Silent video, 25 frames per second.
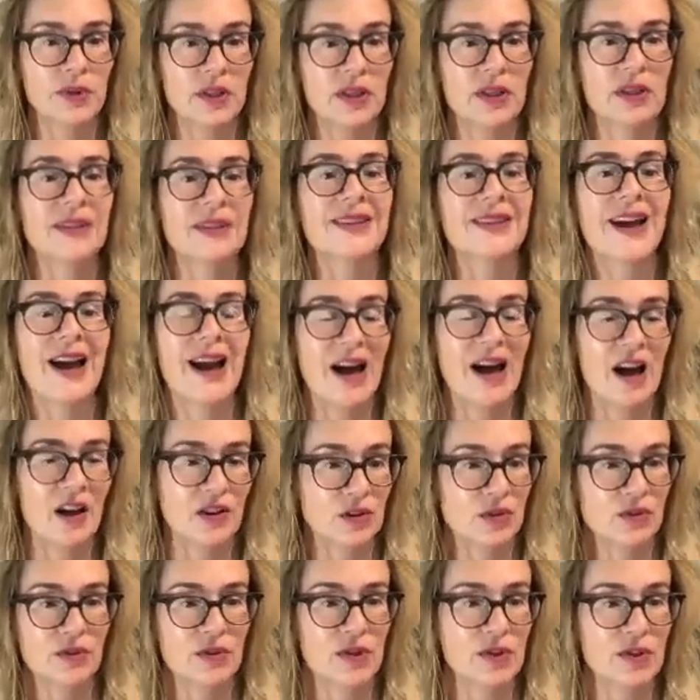in the
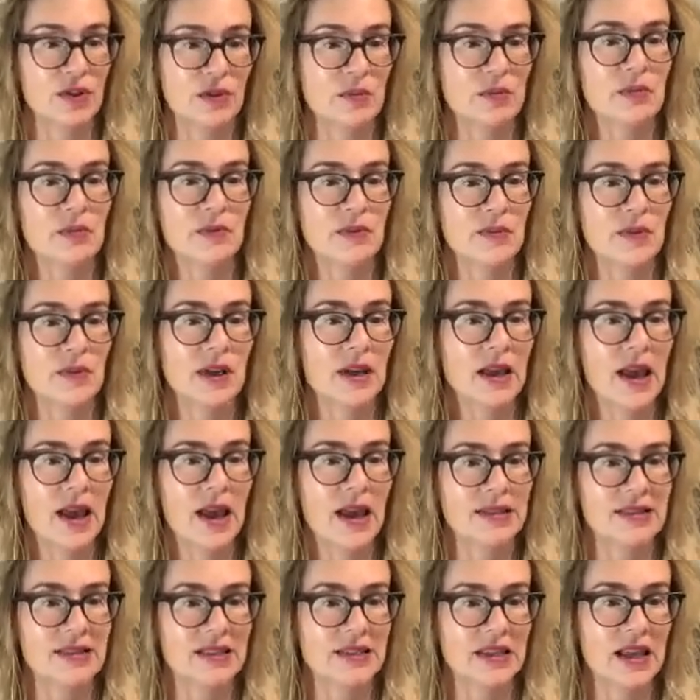algorithm as,